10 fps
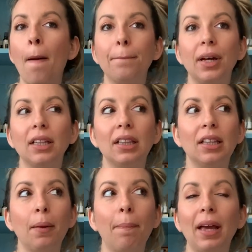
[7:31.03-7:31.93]
but
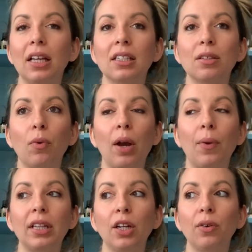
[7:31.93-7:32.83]
the base, when I
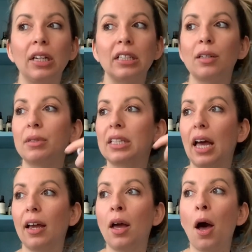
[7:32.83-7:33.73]
read the ingredients, it was
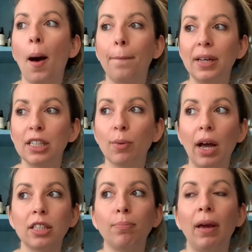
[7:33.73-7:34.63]
like a
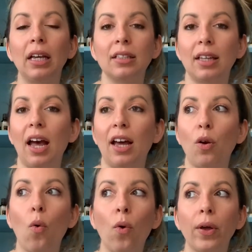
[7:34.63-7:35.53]
beeswax base. They had
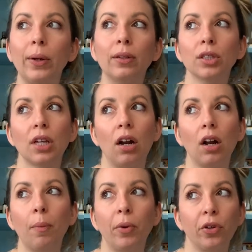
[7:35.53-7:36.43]
oils and a
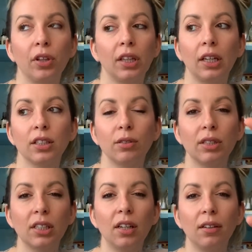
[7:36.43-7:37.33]
couple other things. So
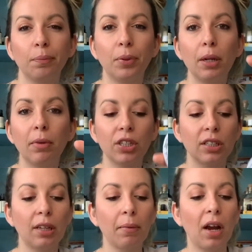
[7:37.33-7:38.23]
it's pretty much the
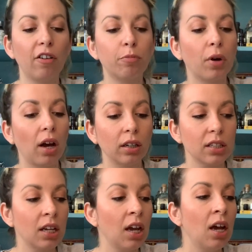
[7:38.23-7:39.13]
same kind of
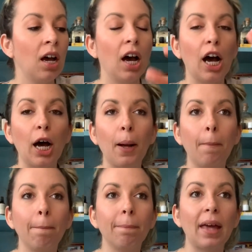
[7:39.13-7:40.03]
product.
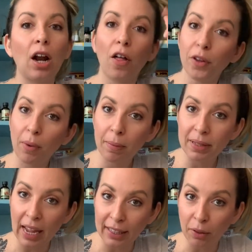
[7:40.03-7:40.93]
And on their
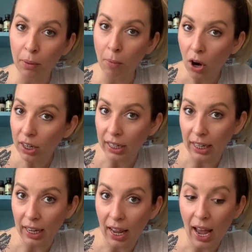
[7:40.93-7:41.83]
website, they were marketing
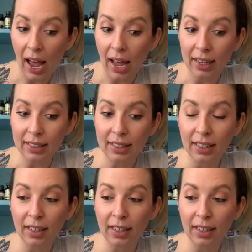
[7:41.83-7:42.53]
it as